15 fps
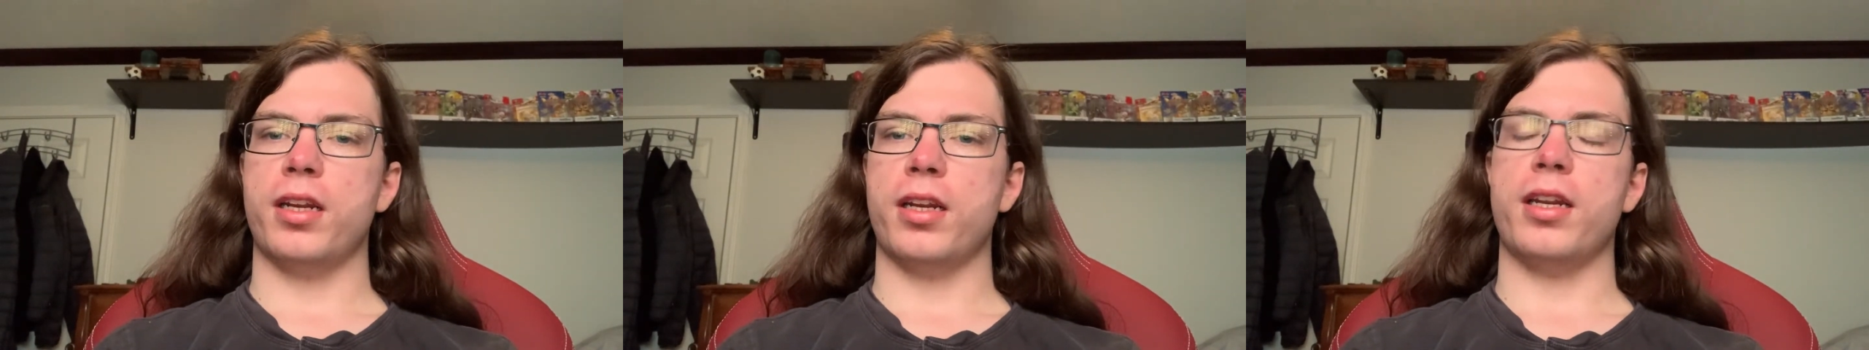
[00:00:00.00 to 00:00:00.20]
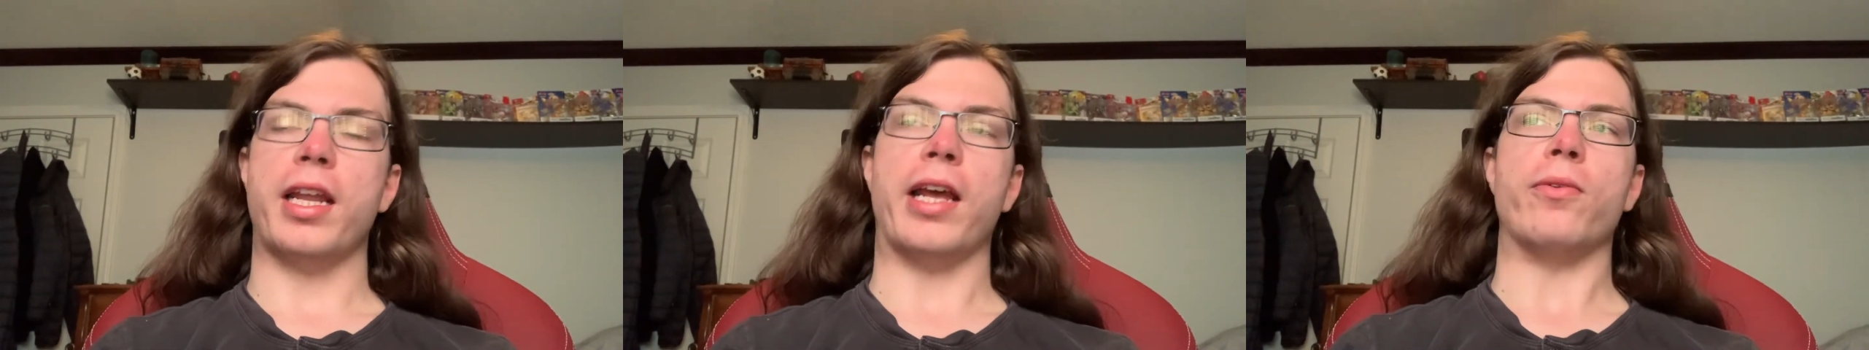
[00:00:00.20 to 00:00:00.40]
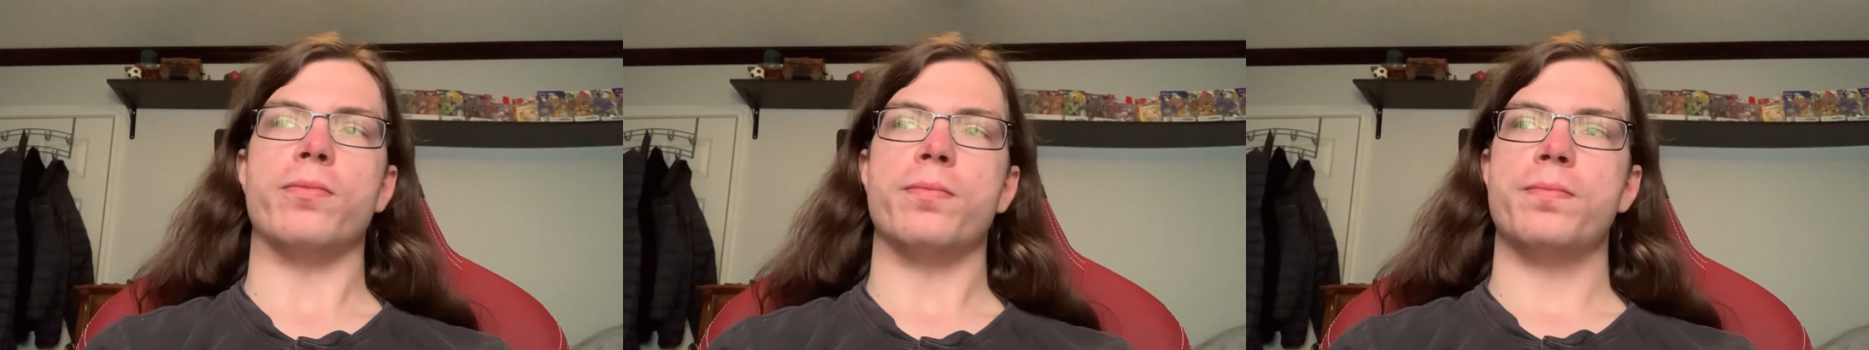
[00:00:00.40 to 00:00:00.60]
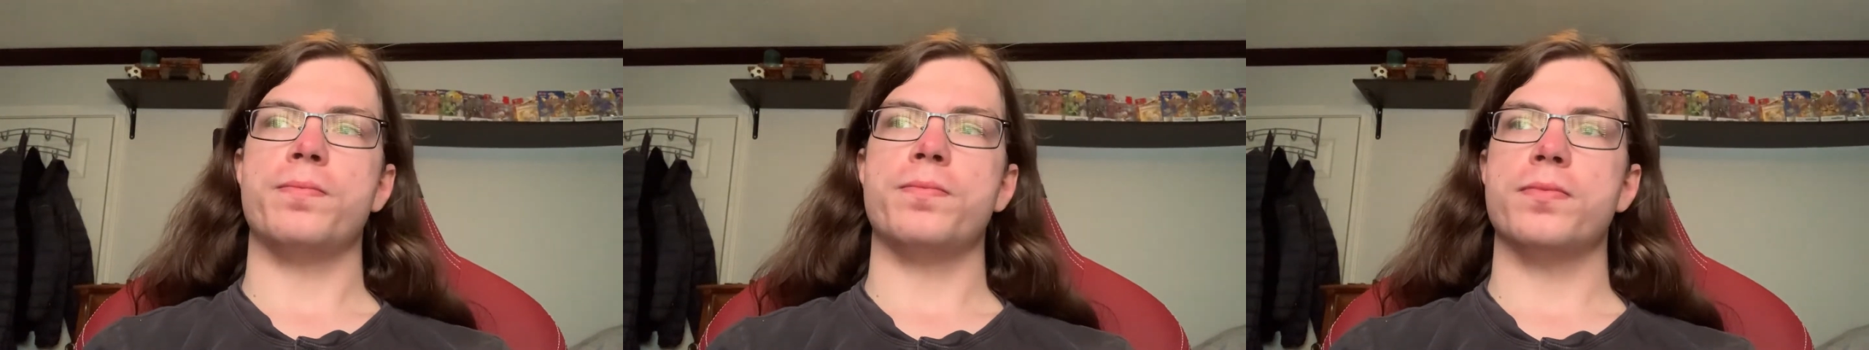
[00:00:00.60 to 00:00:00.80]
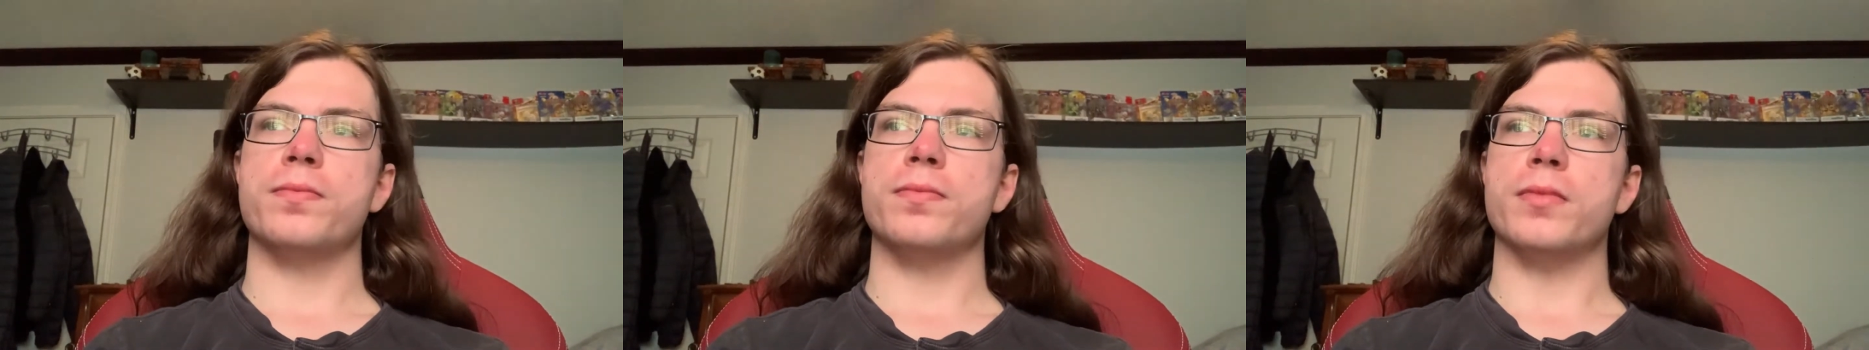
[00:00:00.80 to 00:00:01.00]
Now,
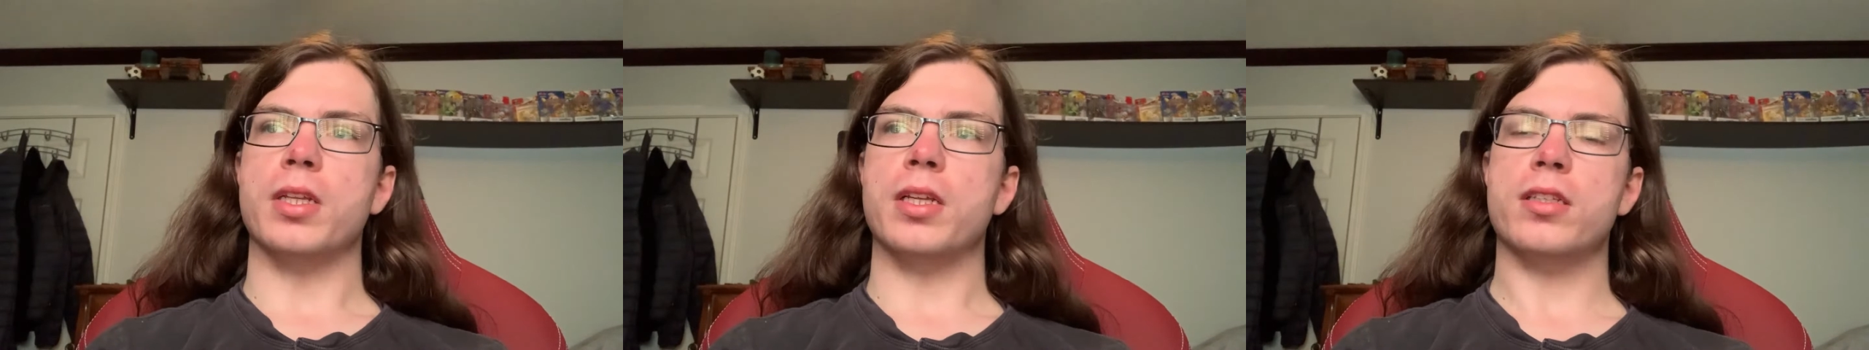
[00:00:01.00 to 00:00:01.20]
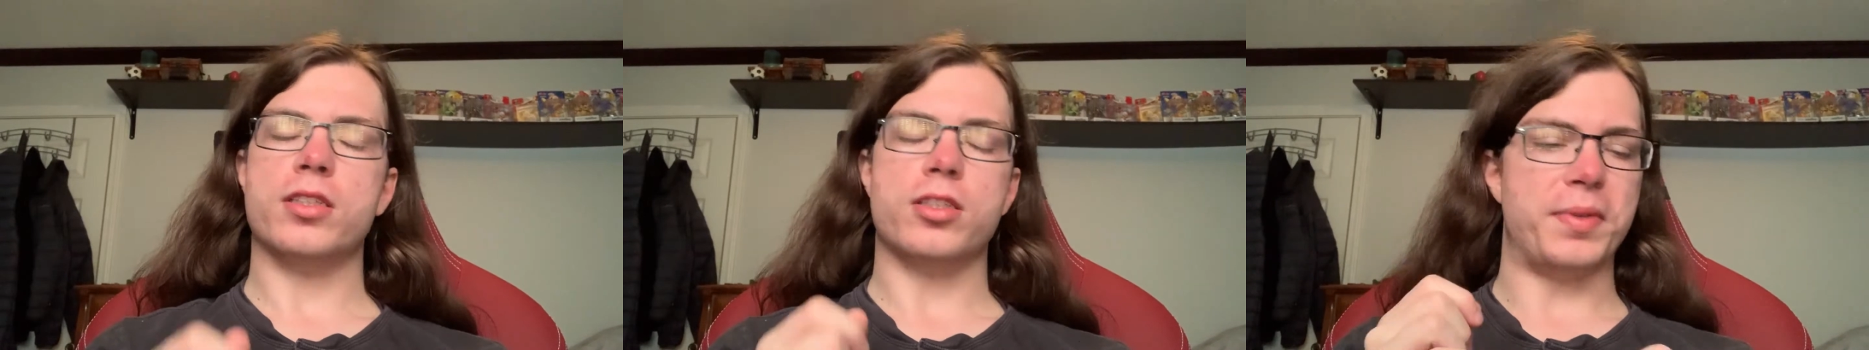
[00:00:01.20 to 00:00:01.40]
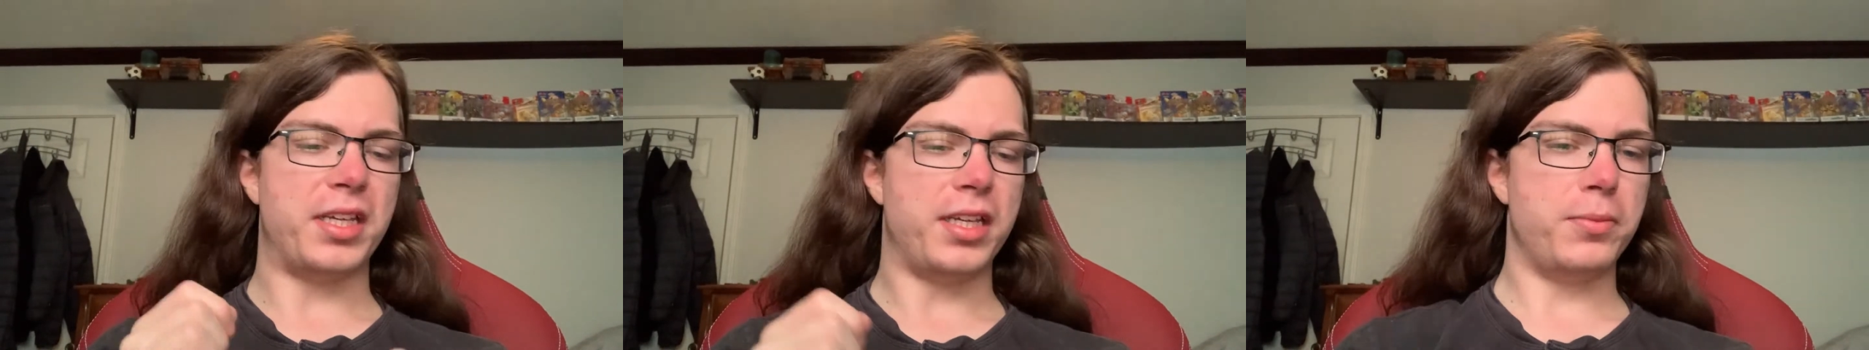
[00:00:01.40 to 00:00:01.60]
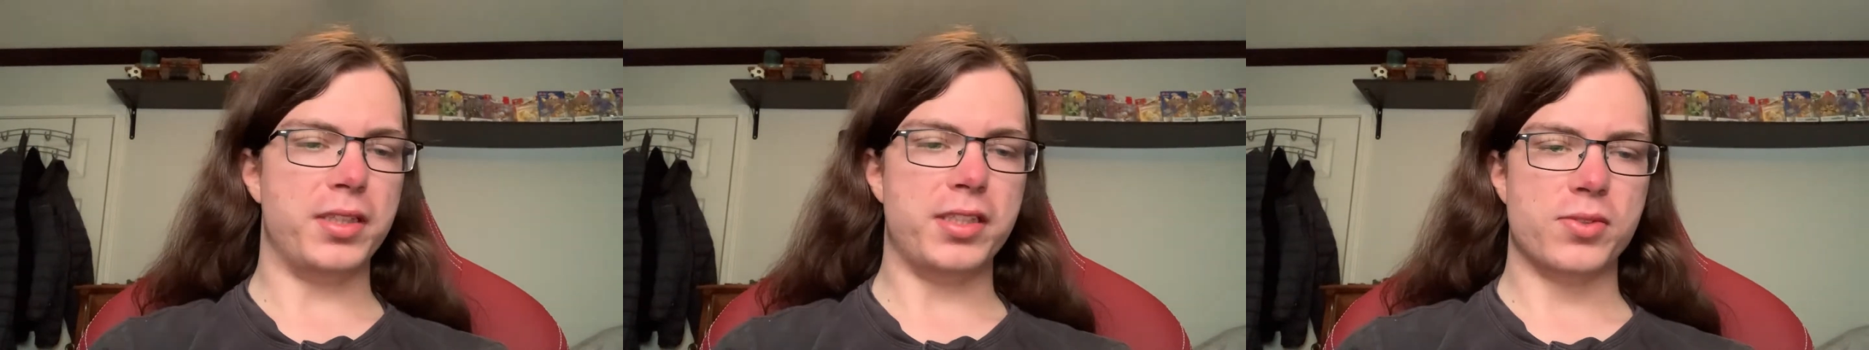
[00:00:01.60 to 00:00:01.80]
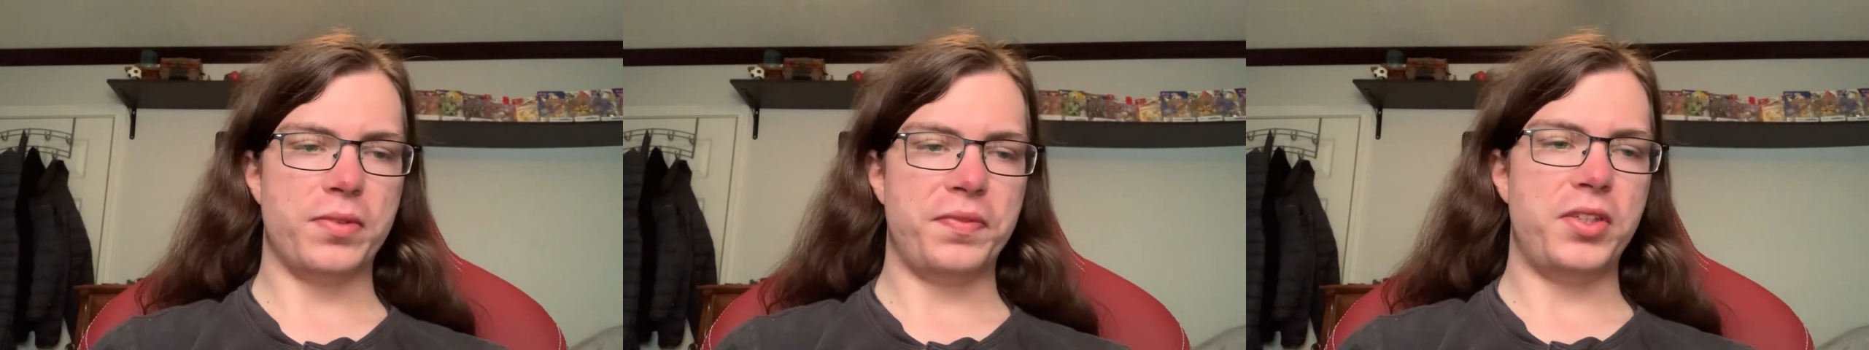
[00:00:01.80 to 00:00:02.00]
to begin with
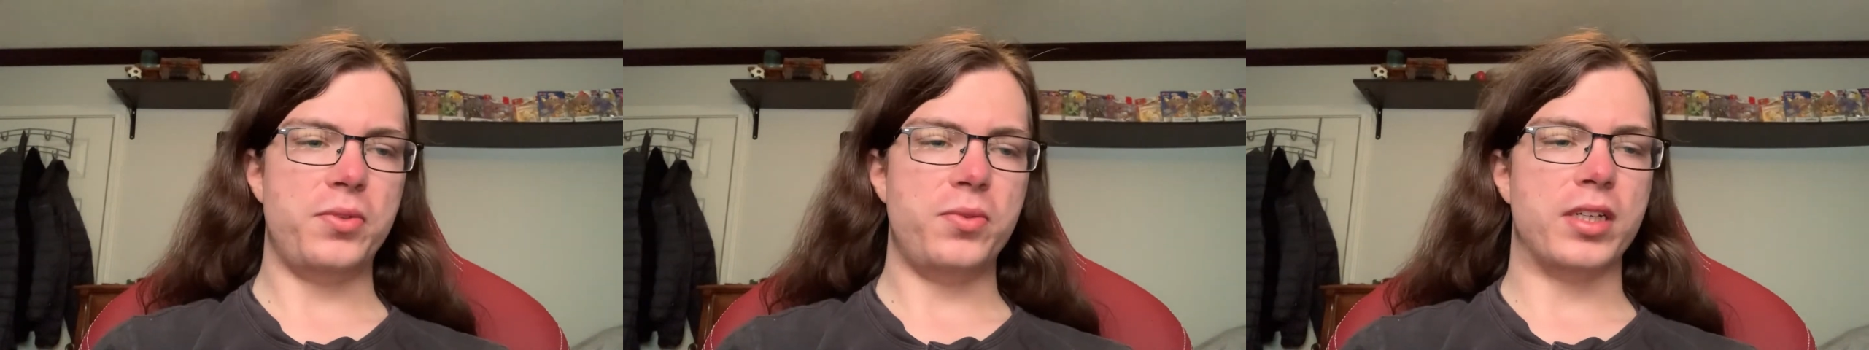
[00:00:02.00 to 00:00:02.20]
this review,